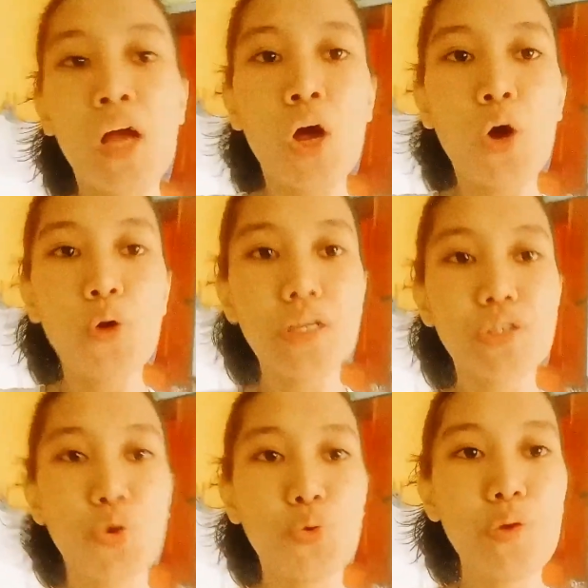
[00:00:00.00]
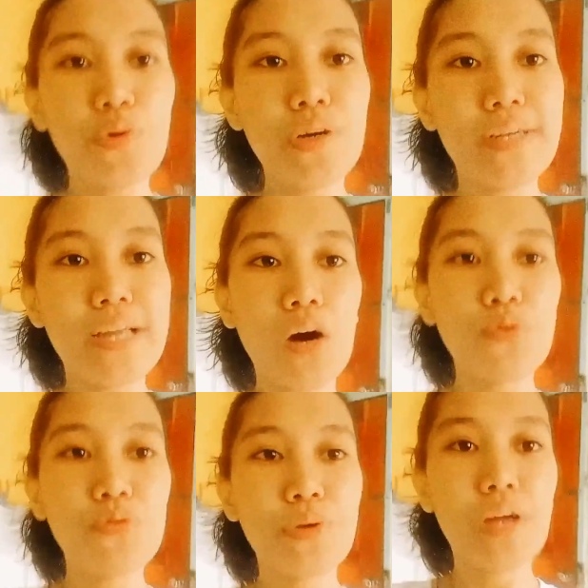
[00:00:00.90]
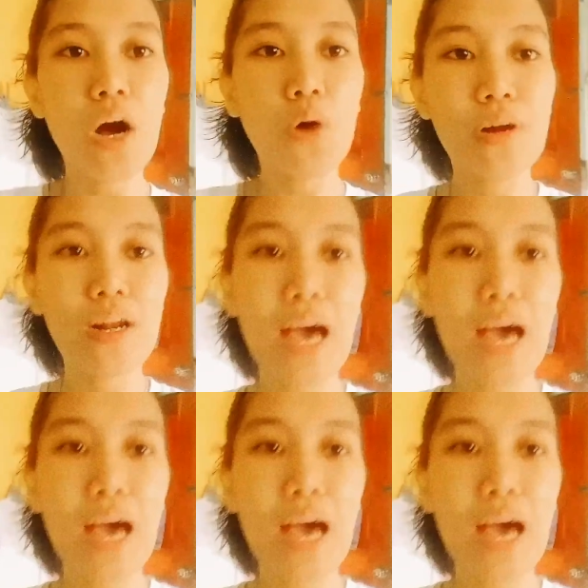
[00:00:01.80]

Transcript: Okay, so we were down with our